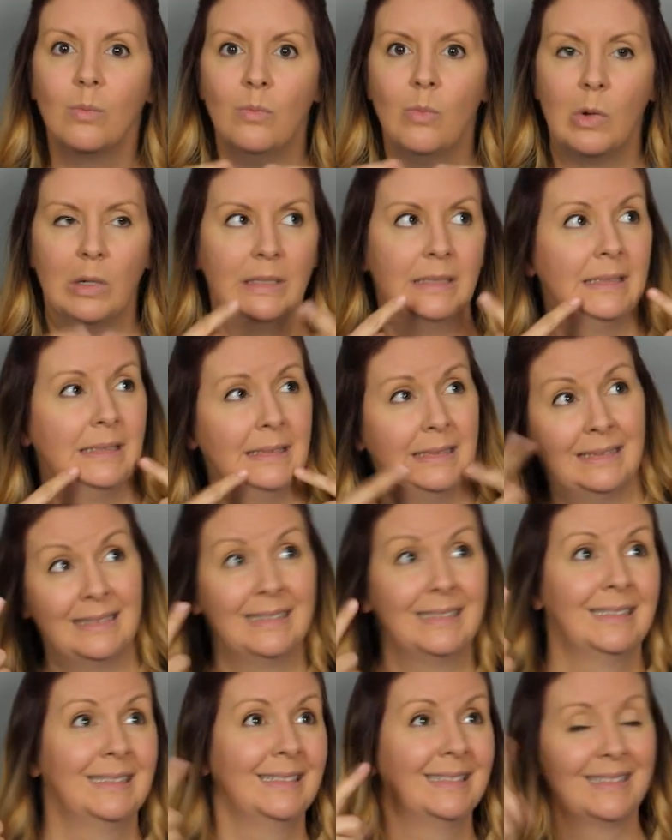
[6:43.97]
You want
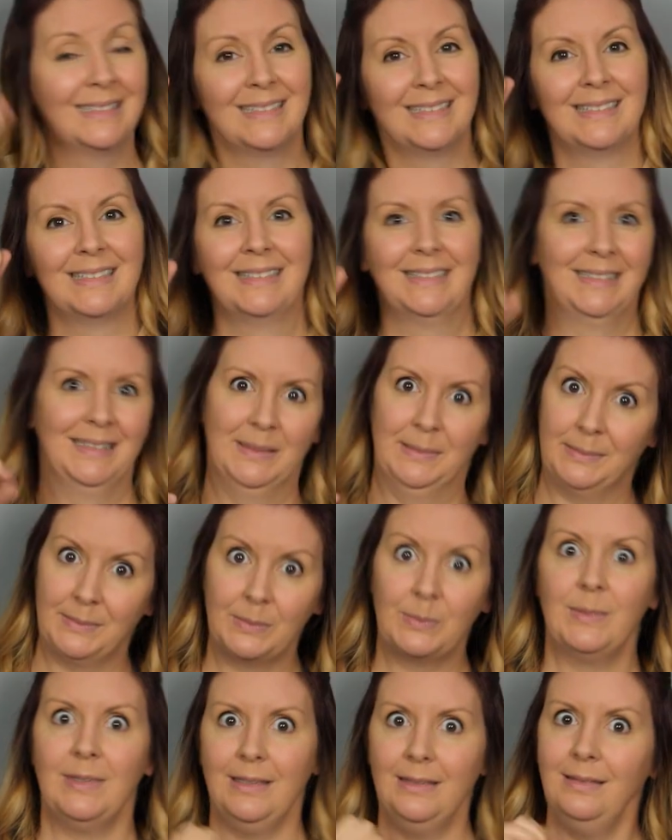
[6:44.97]
more successes to
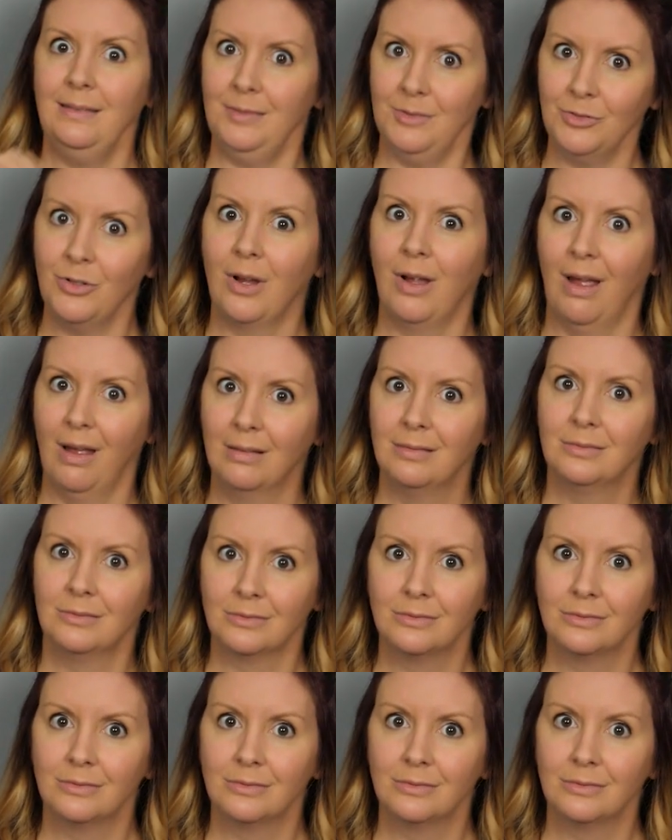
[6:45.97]
win the challenge.